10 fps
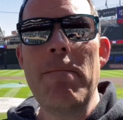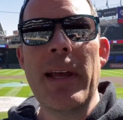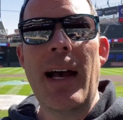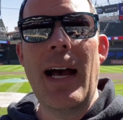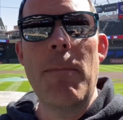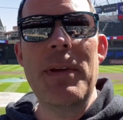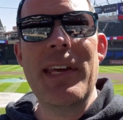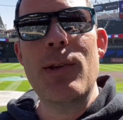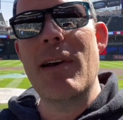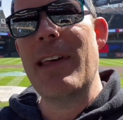but
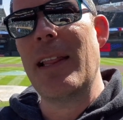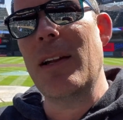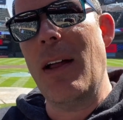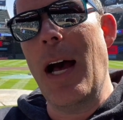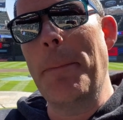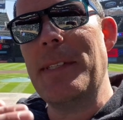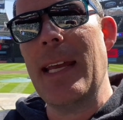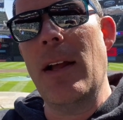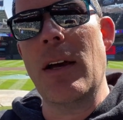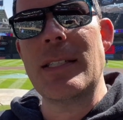then you have that little
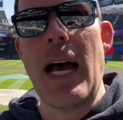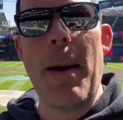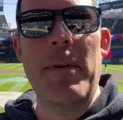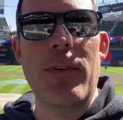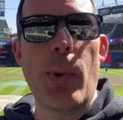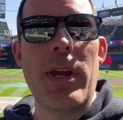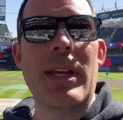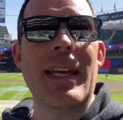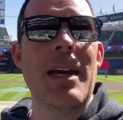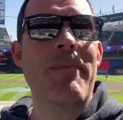upscale on top of it where you
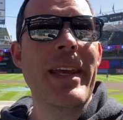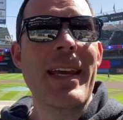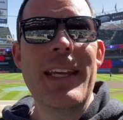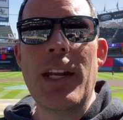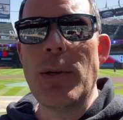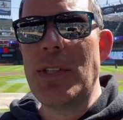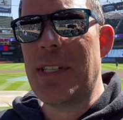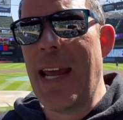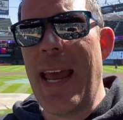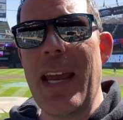can get,
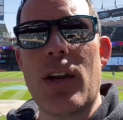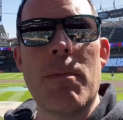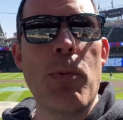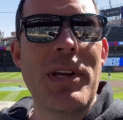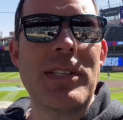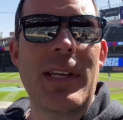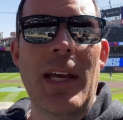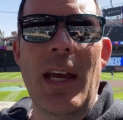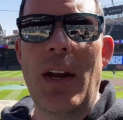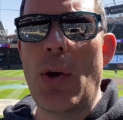steak or
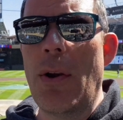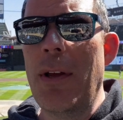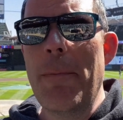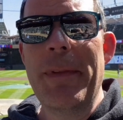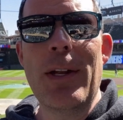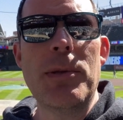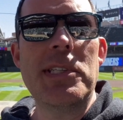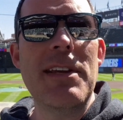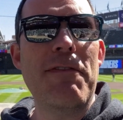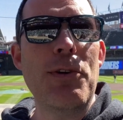brisket or,
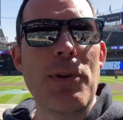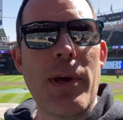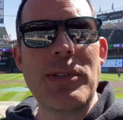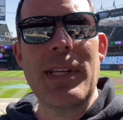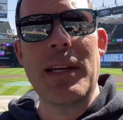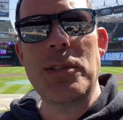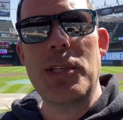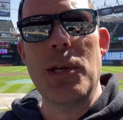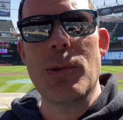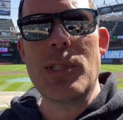seafood or those things
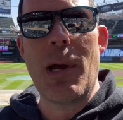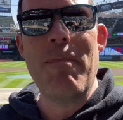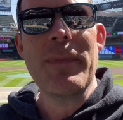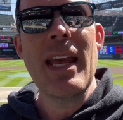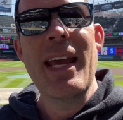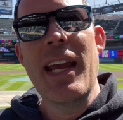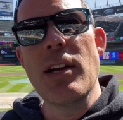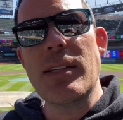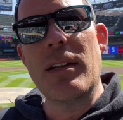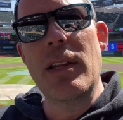too. So
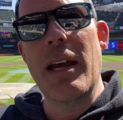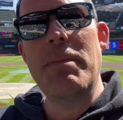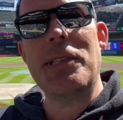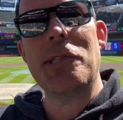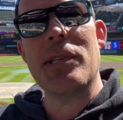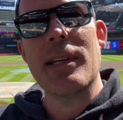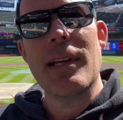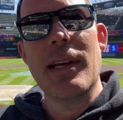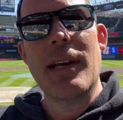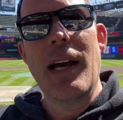here's a glimpse
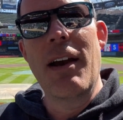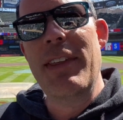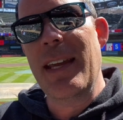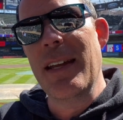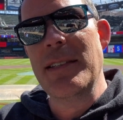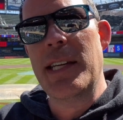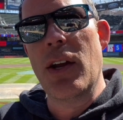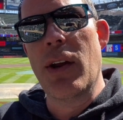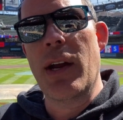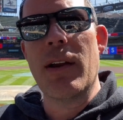of the
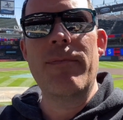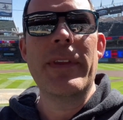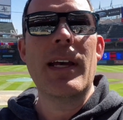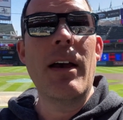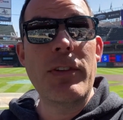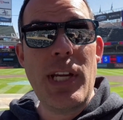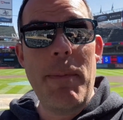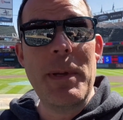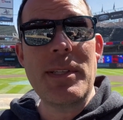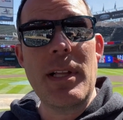interior of the
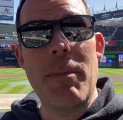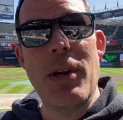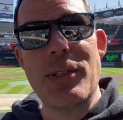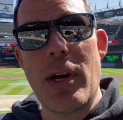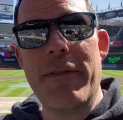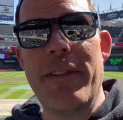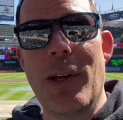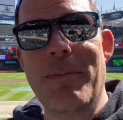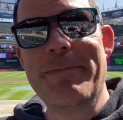Champions Club here at Target Field.